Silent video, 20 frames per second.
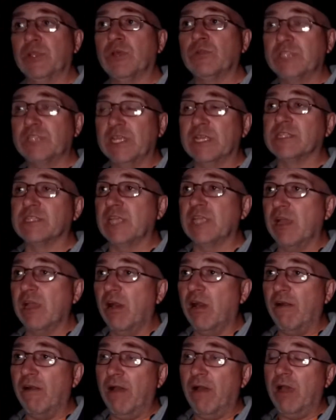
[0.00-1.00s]
Some of those things,
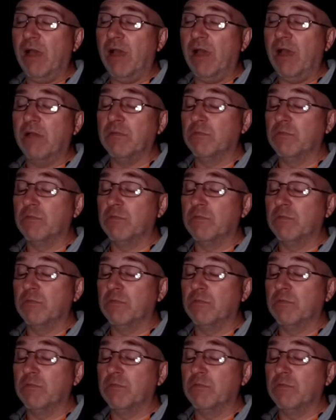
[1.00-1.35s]
they're